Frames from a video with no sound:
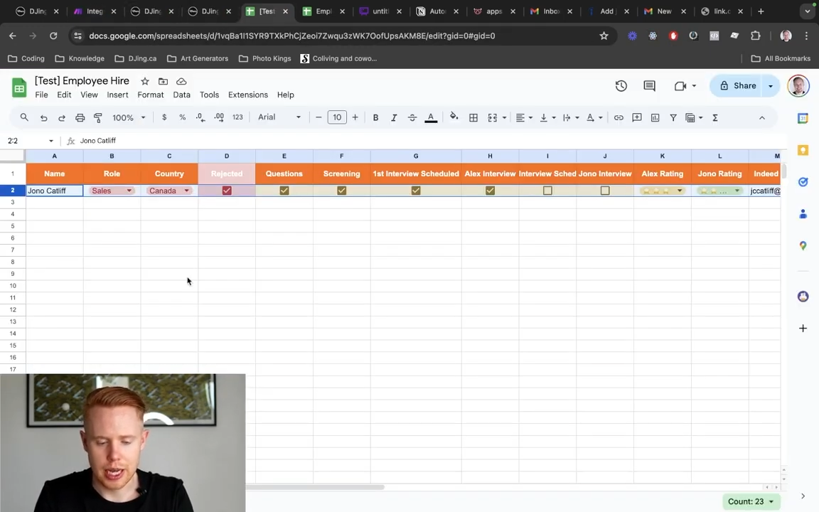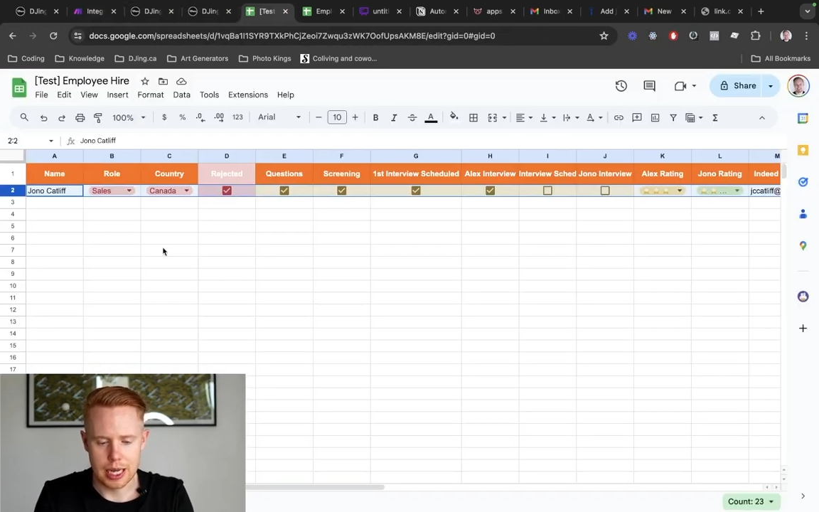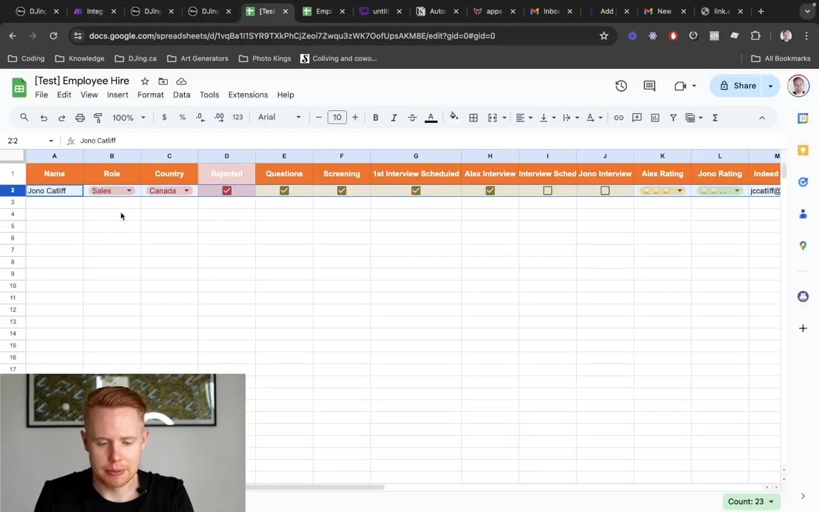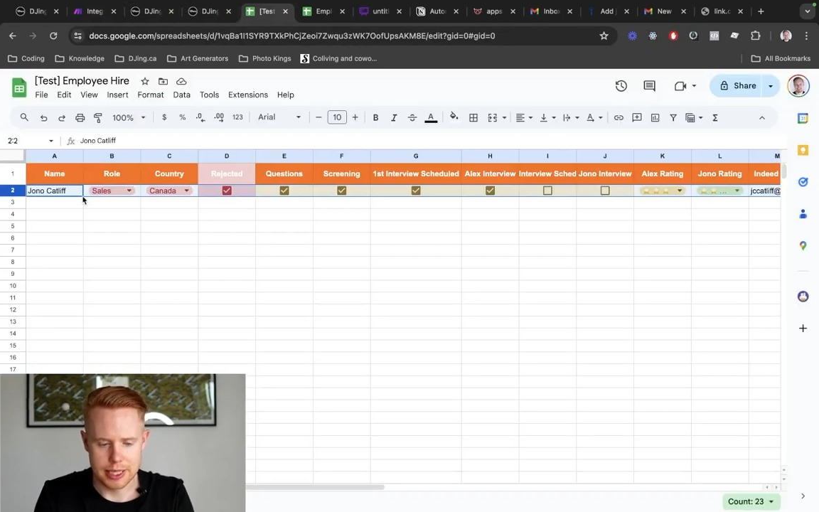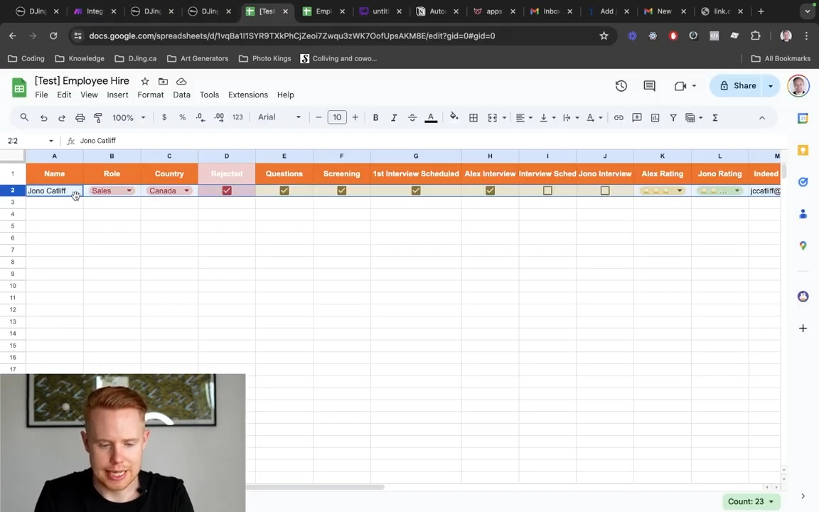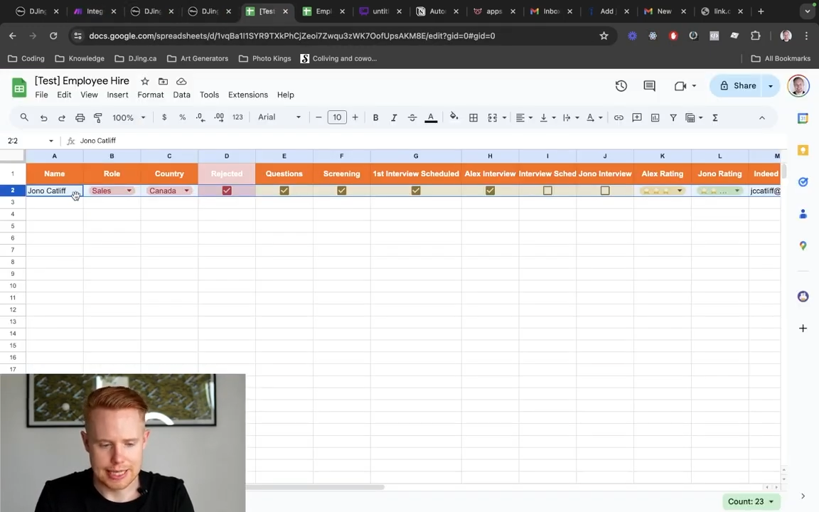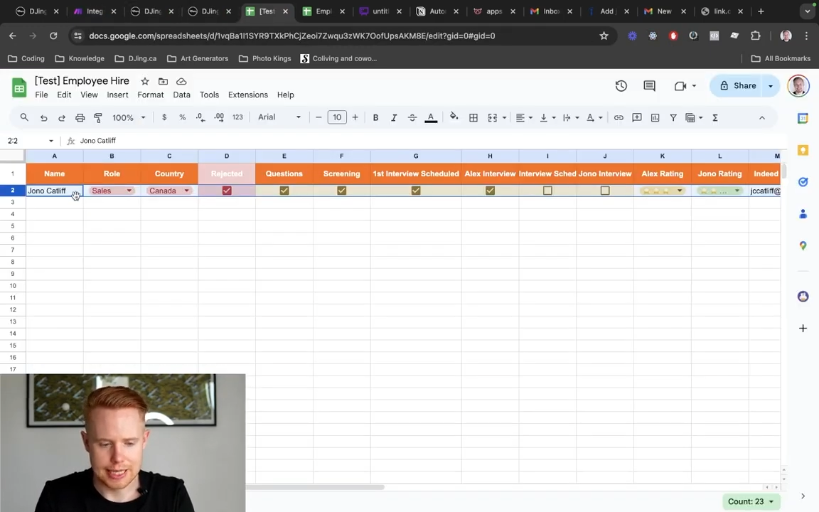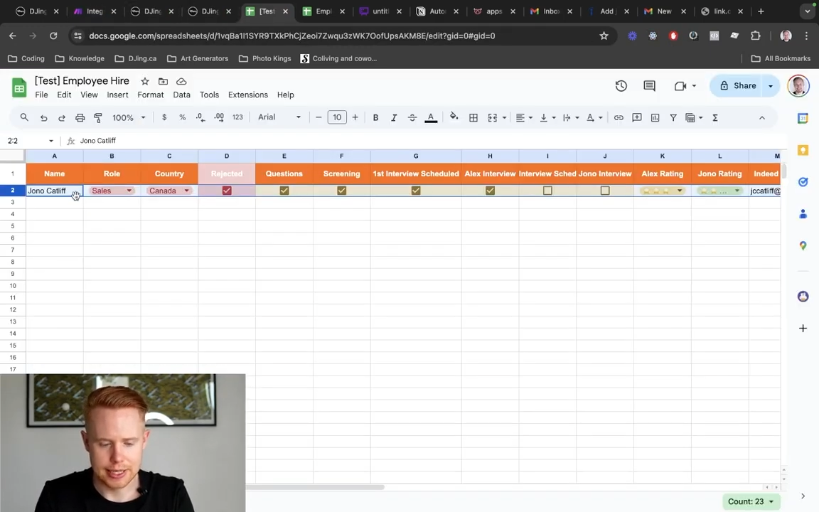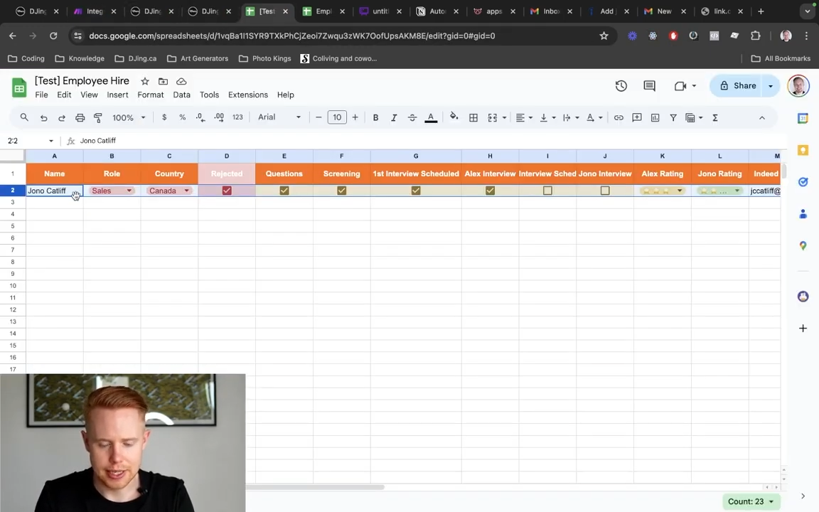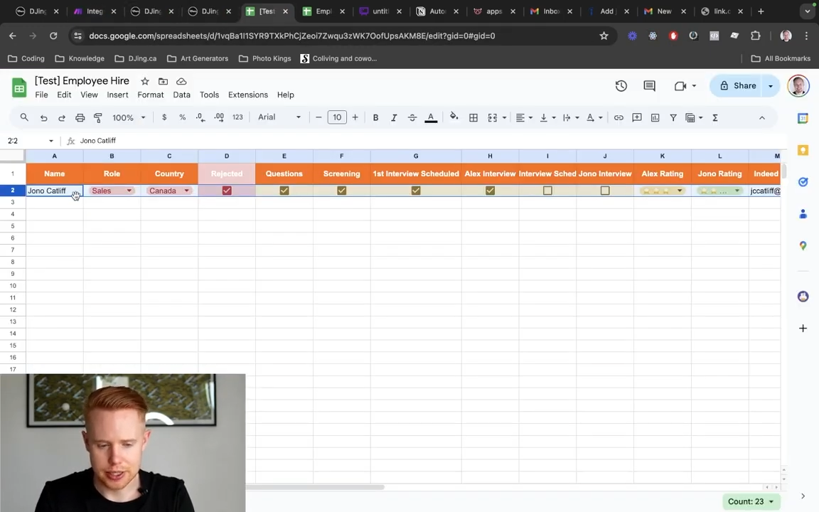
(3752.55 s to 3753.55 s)
update
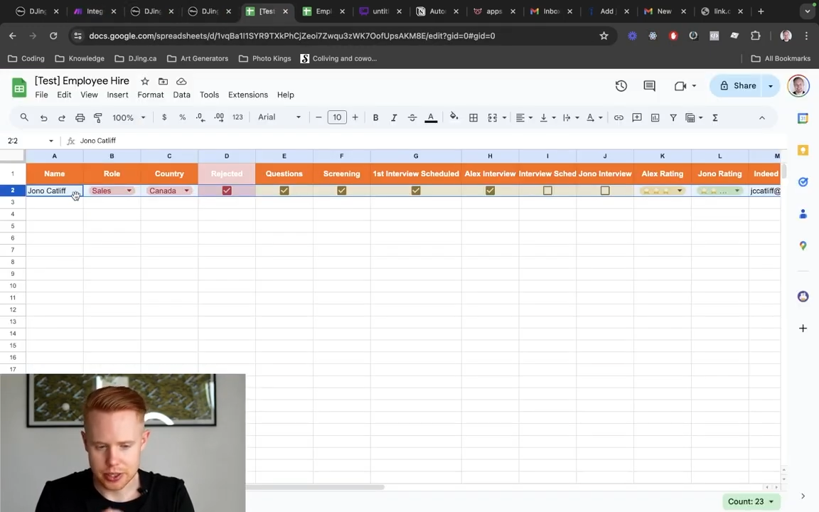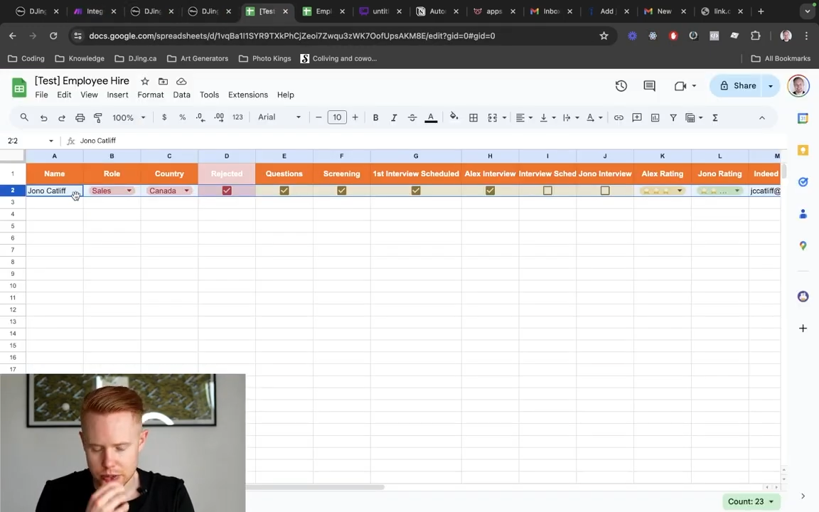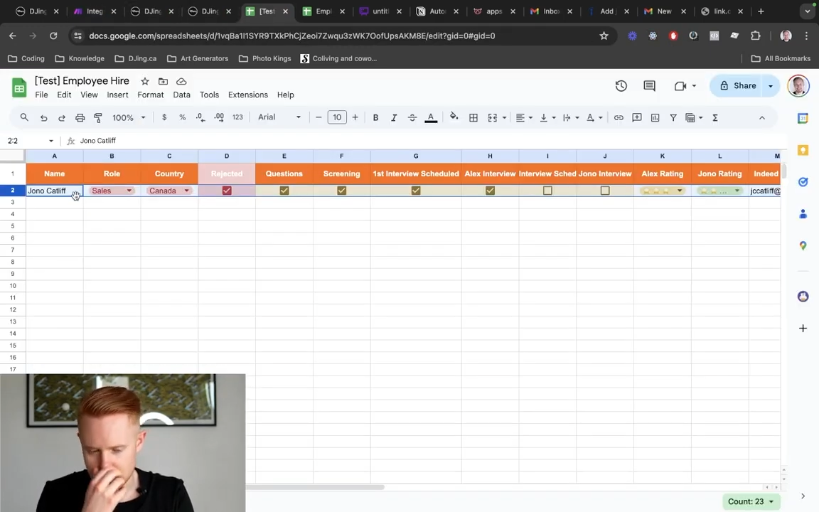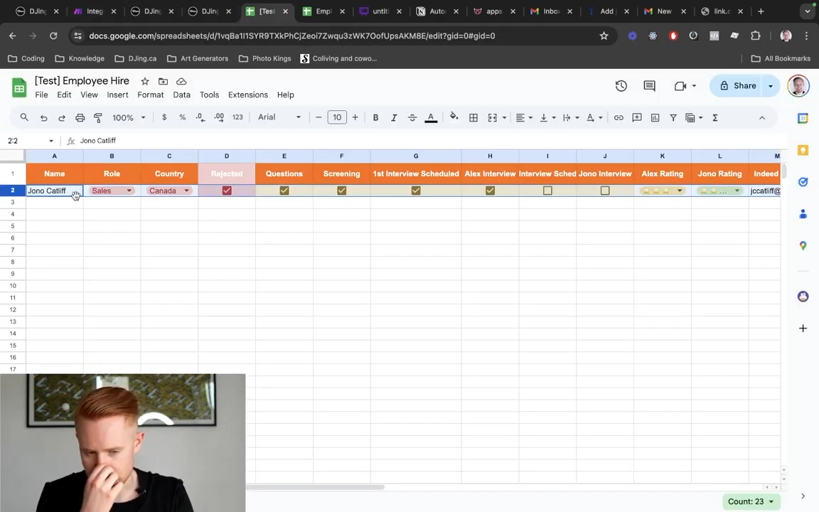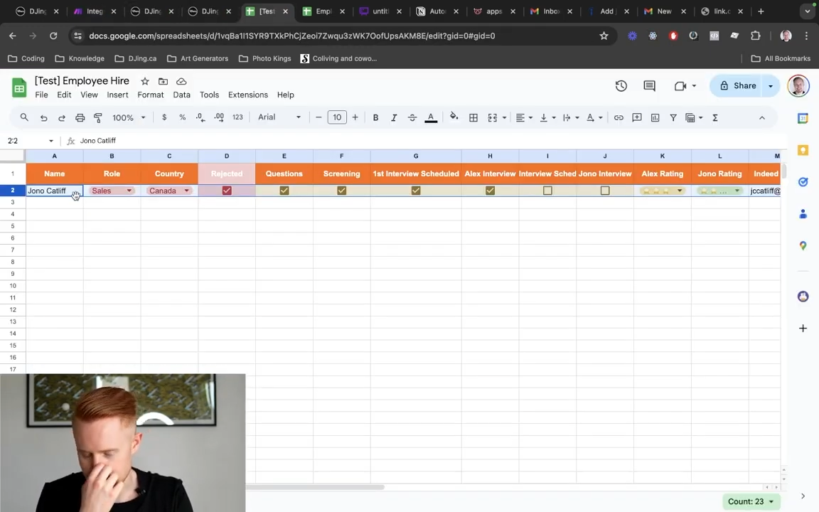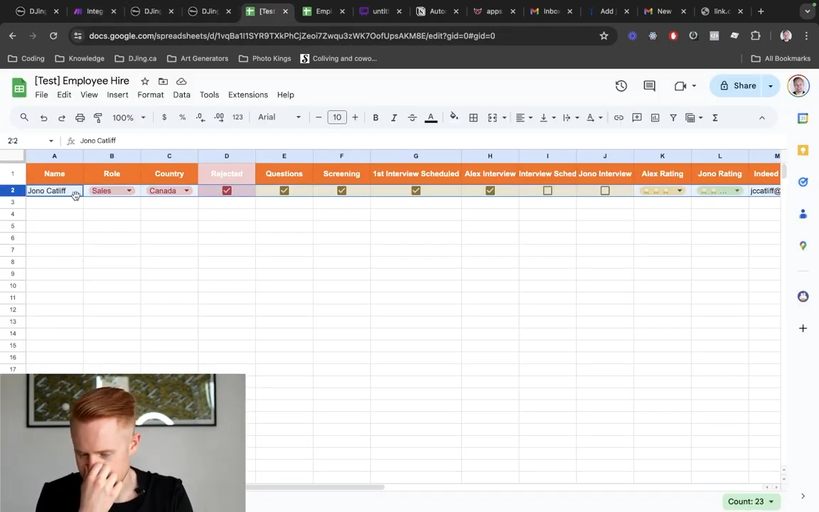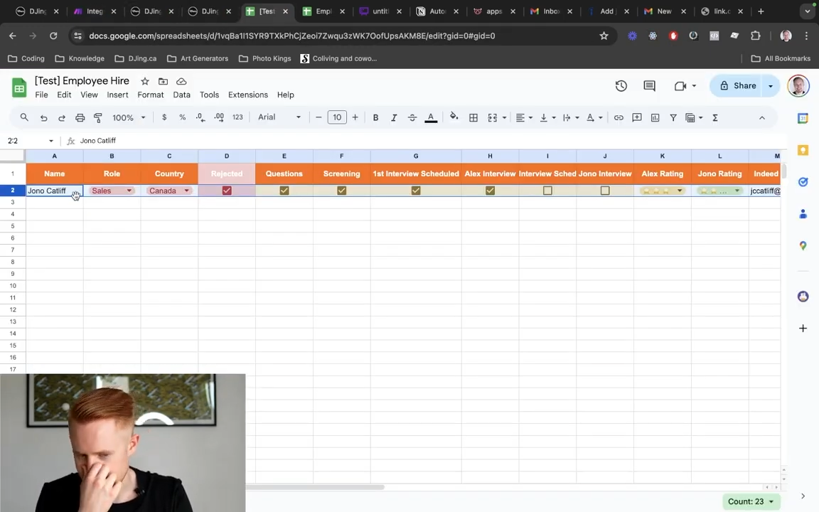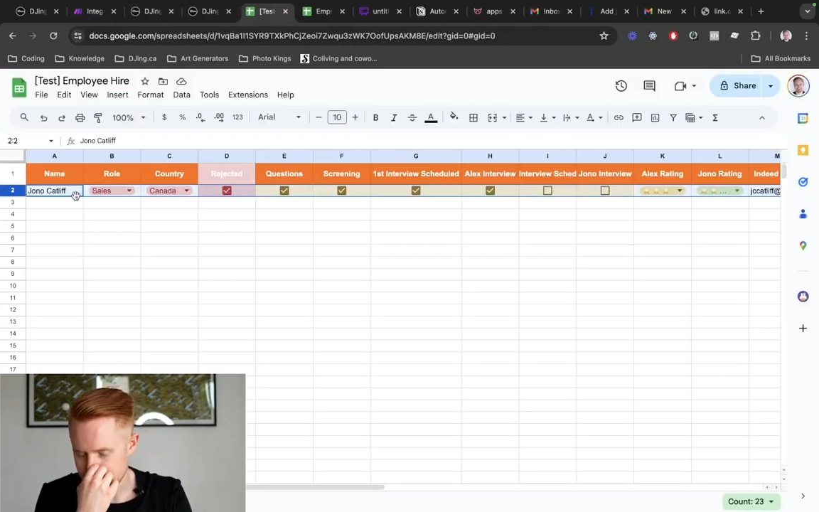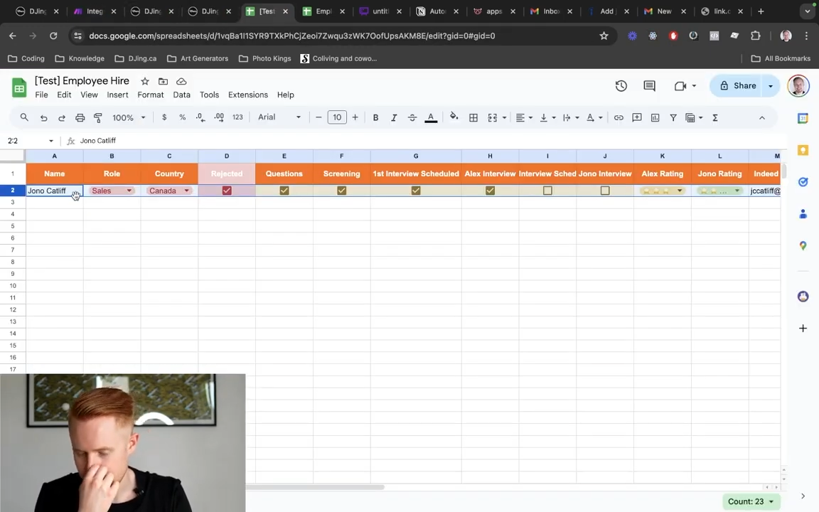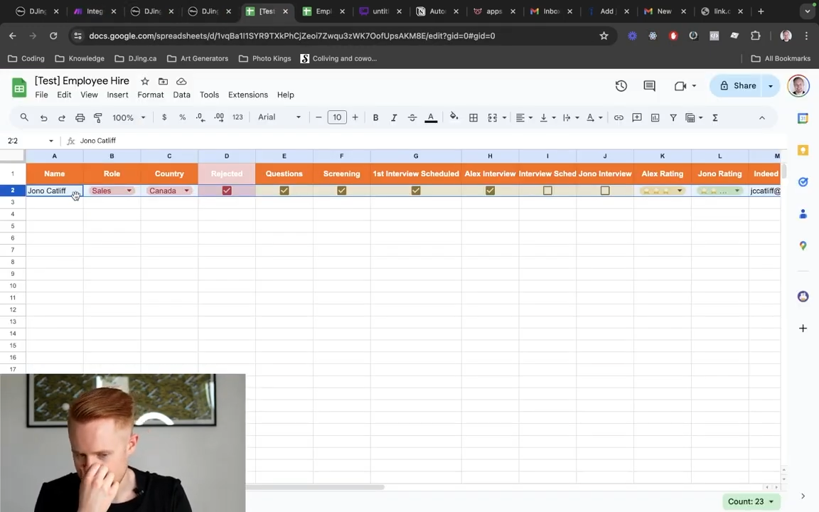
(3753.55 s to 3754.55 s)
this Google Sheet